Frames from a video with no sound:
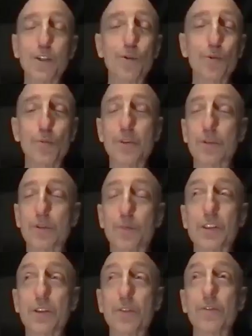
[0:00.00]
tell you
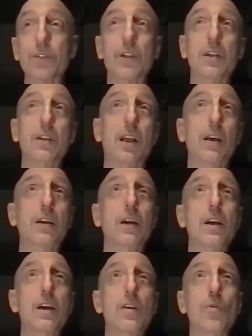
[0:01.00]
specifically,
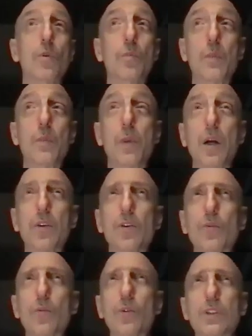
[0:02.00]
like when my
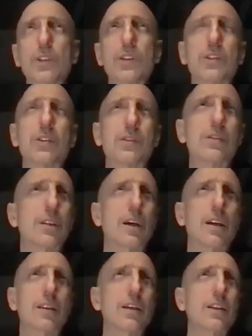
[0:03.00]
mother was,
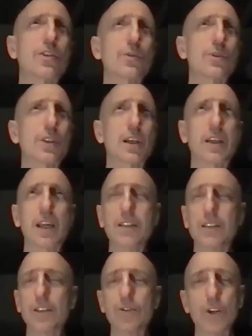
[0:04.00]
I think she was like
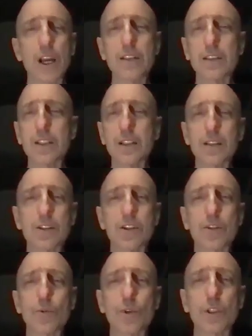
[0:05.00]
18 or 19,
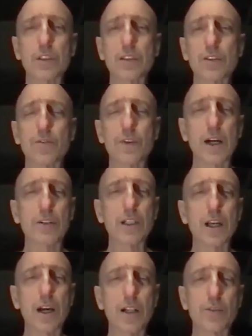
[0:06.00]
she worked at the
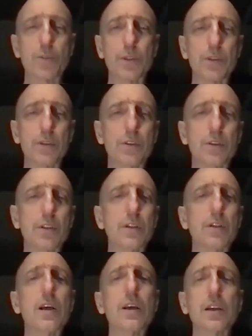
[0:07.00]
Foundling Hospital
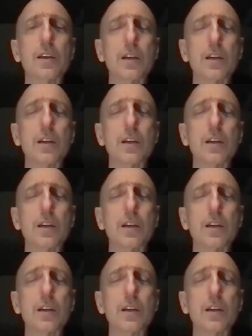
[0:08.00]
in